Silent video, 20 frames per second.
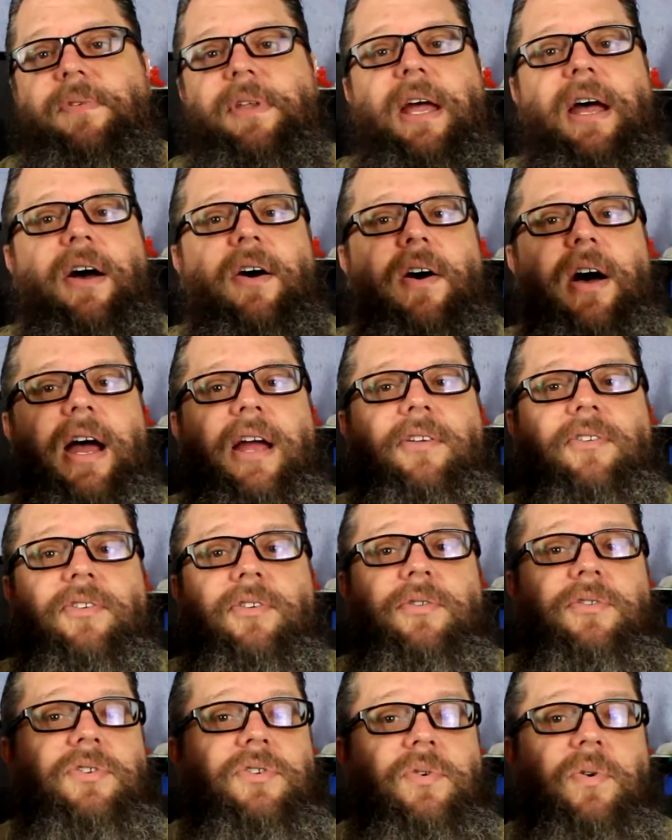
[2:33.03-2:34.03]
Now I
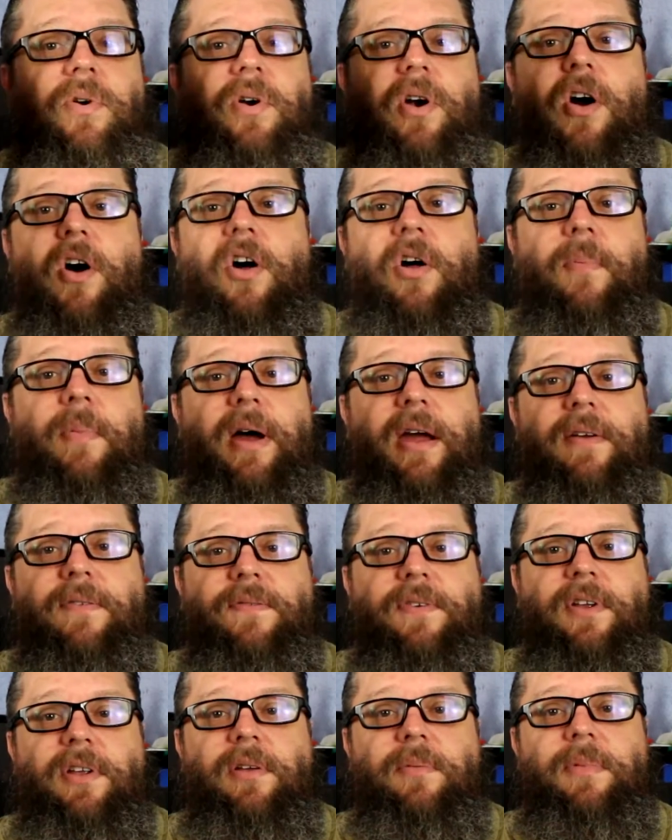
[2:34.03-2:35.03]
do store all of my
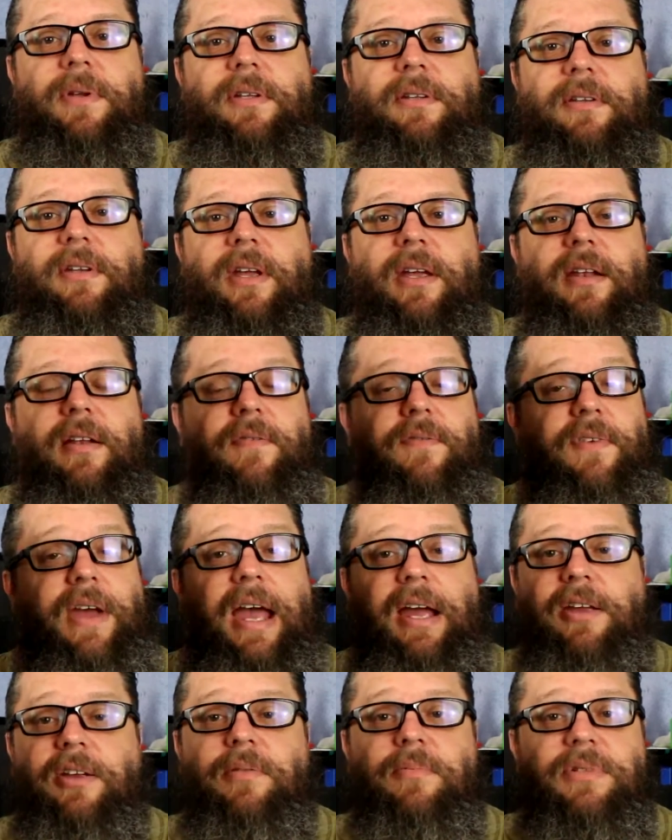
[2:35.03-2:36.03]
filament in a
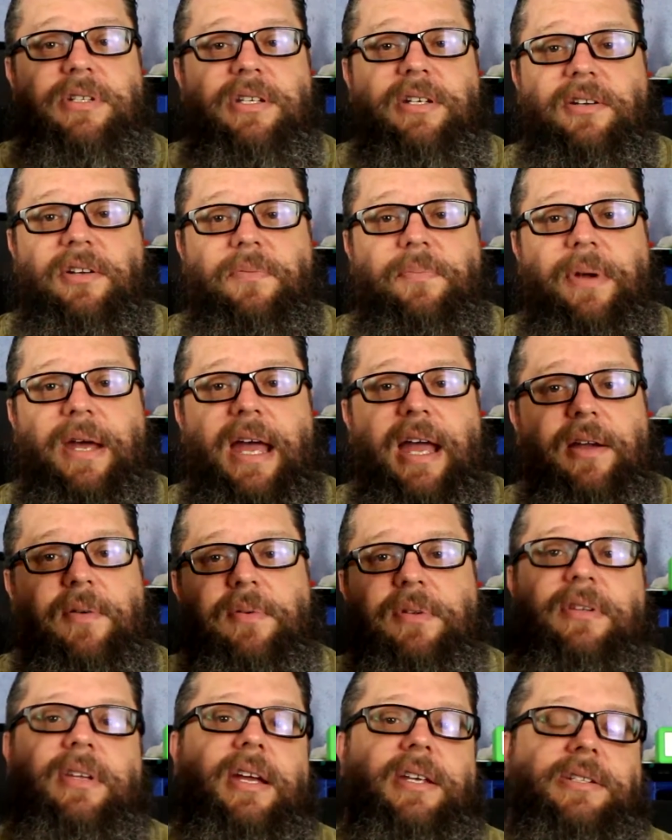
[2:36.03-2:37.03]
vacuum sealed bag
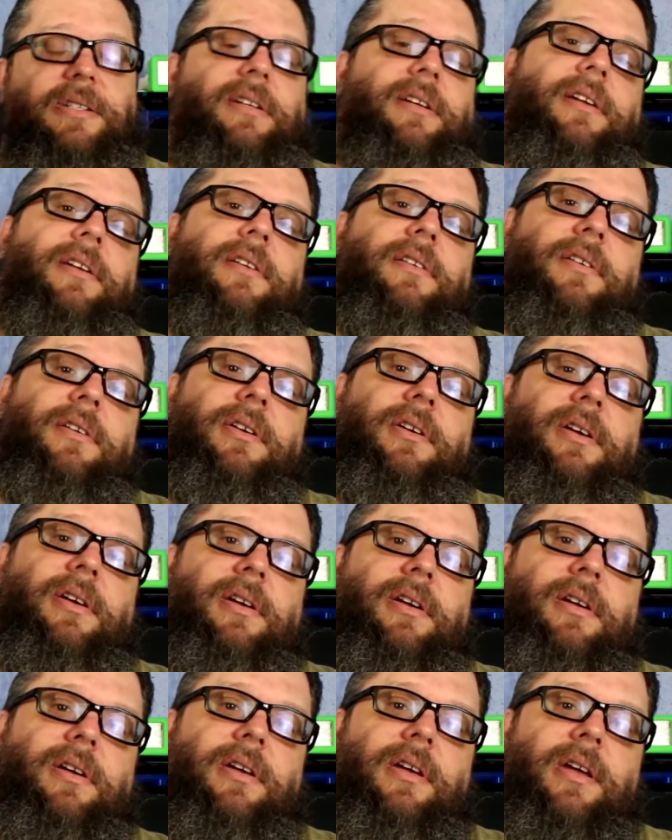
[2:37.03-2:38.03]
with desiccant.
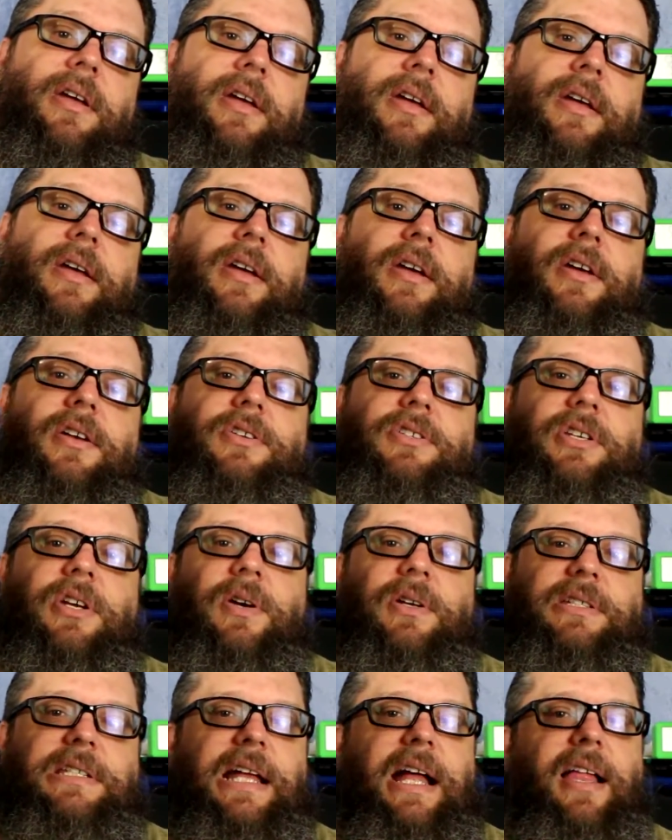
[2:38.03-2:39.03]
So
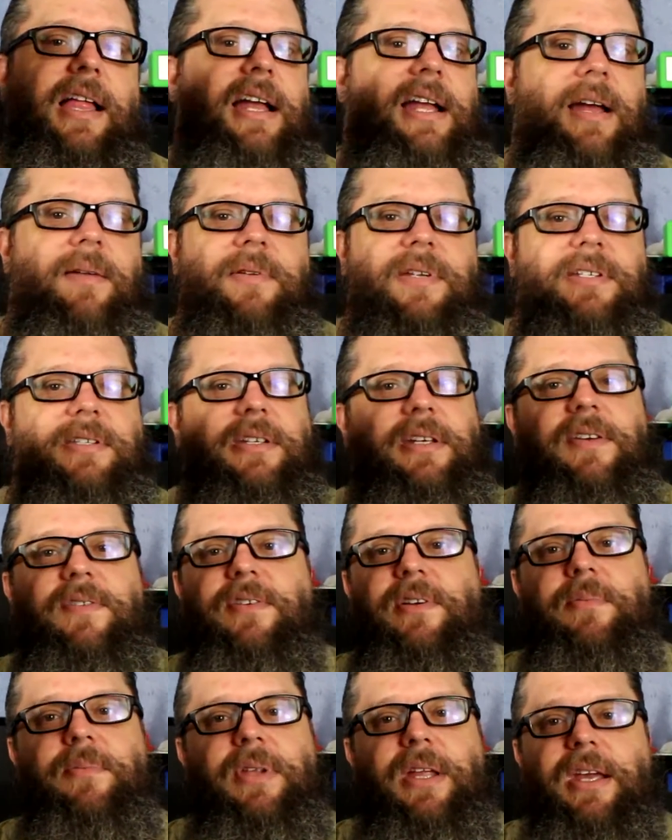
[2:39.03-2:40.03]
it's not like I'm just leaving
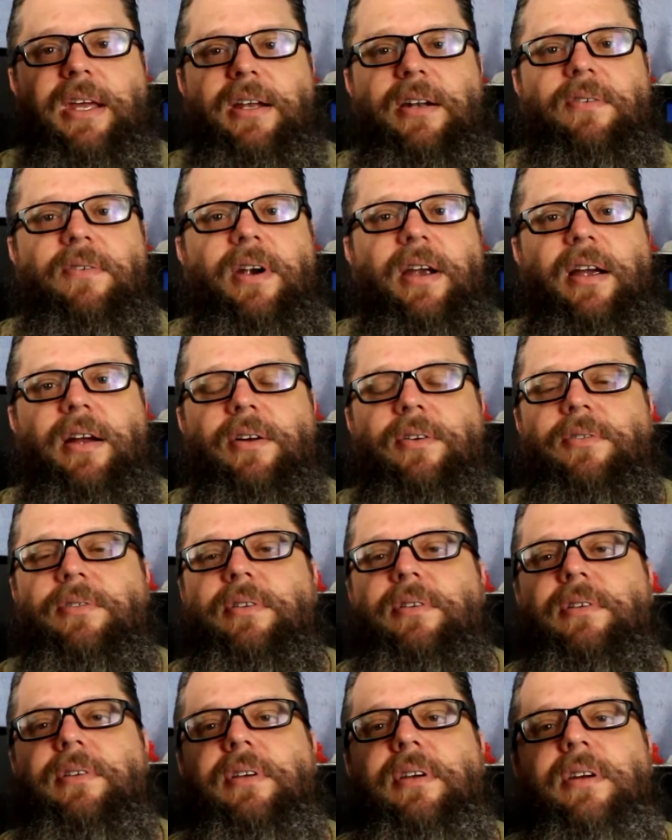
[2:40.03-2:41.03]
them laying
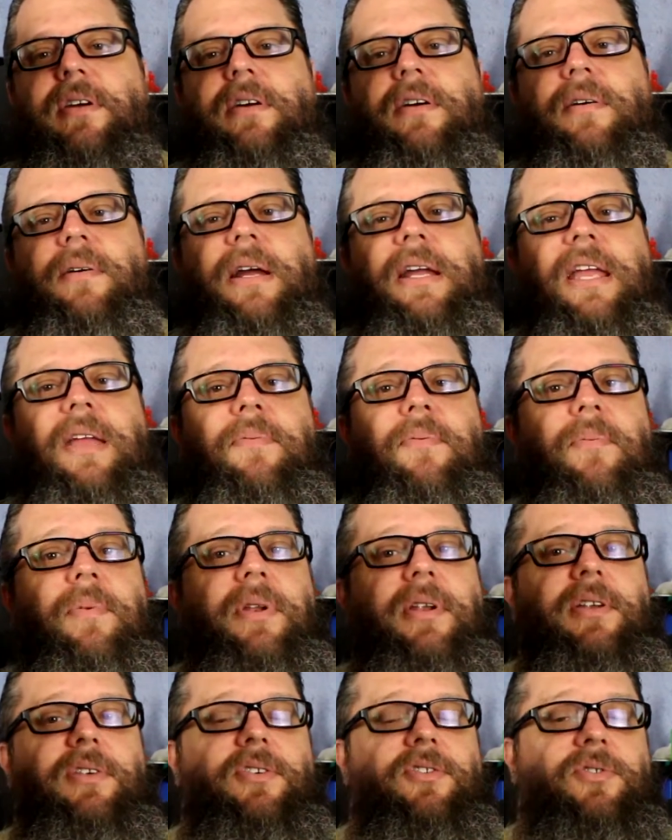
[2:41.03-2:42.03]
around. I keep them
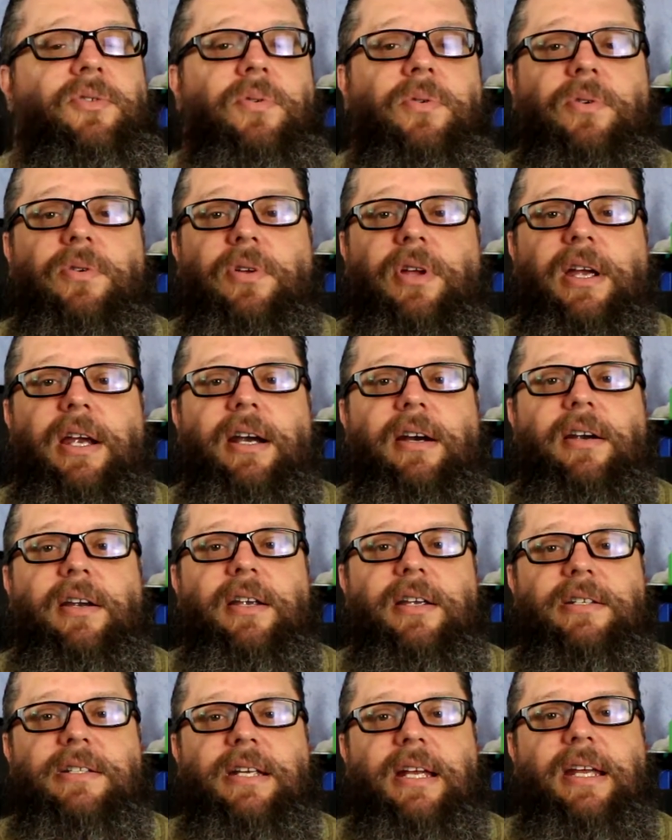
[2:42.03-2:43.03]
in as cool
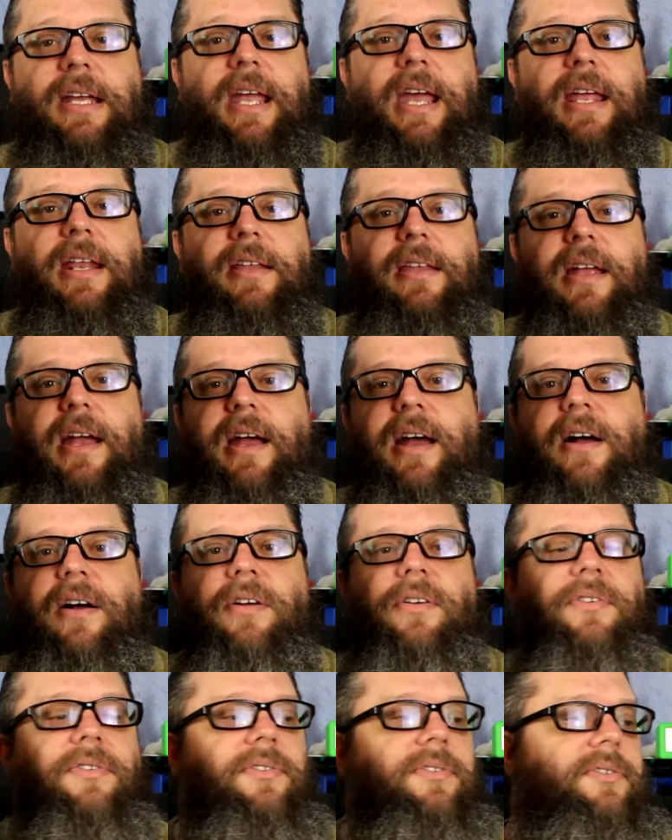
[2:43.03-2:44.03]
area as I can in the
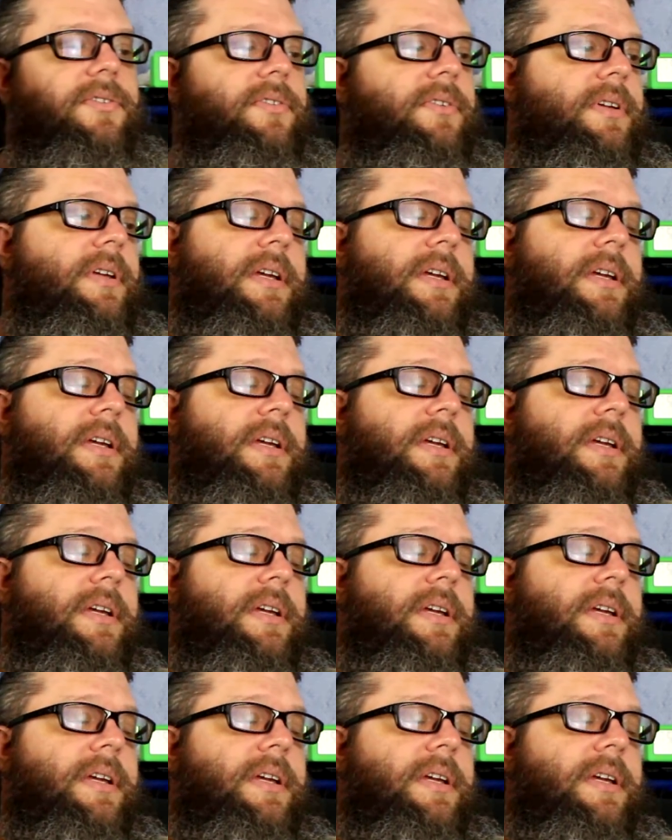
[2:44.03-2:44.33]
house.